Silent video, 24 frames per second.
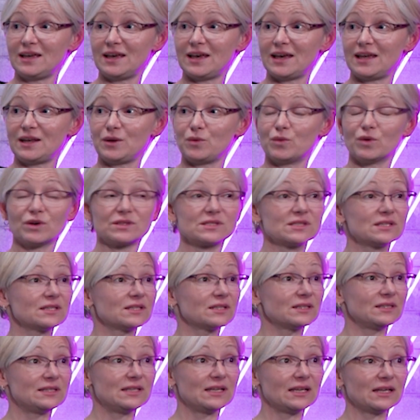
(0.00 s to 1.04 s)
And it wasn't
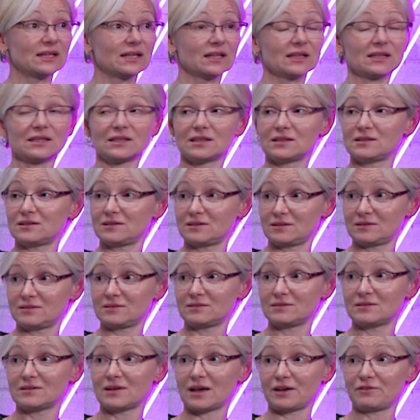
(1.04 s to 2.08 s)
until
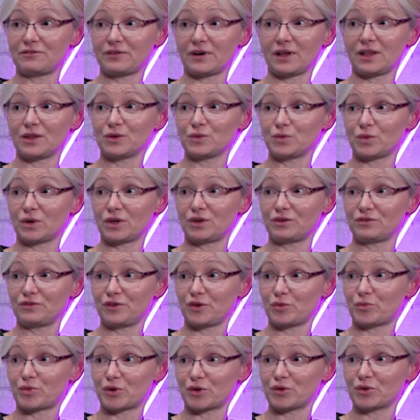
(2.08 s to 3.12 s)
I followed one of
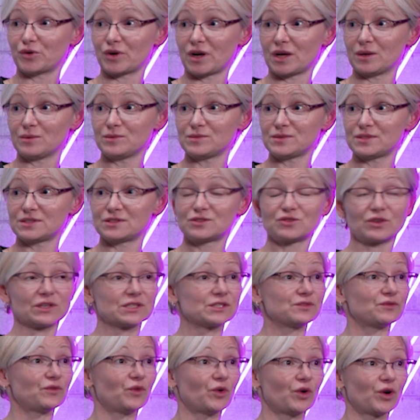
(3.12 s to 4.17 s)
your programs,
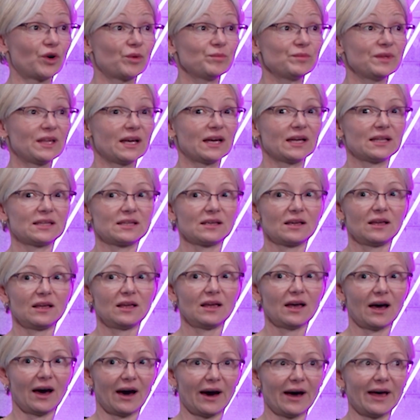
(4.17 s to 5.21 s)
Transform, that
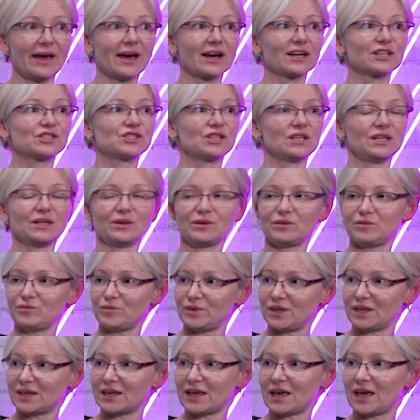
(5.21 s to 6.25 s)
I actually
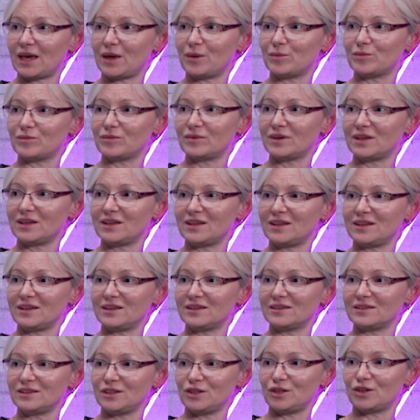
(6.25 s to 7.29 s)
became,
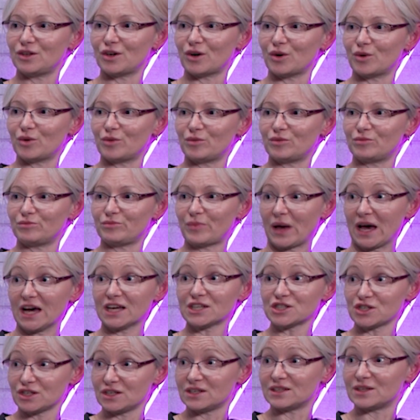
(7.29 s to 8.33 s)

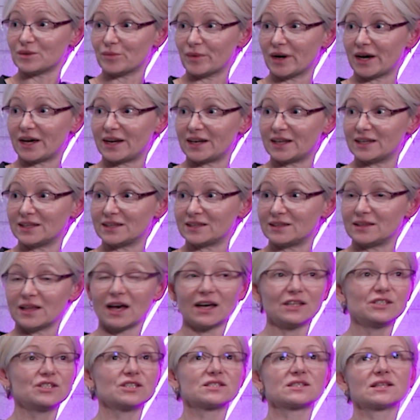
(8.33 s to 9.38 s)
passionate about it.
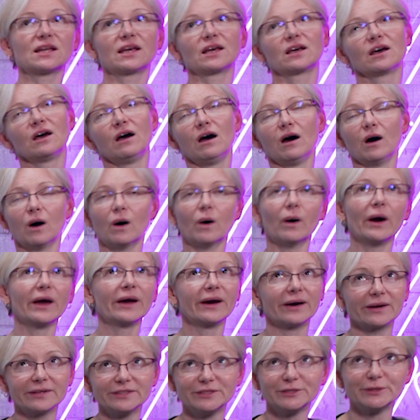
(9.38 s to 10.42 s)
Not just like, oh, I
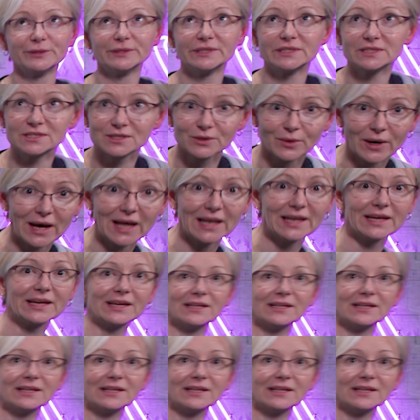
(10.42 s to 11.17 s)
got to do it so Ali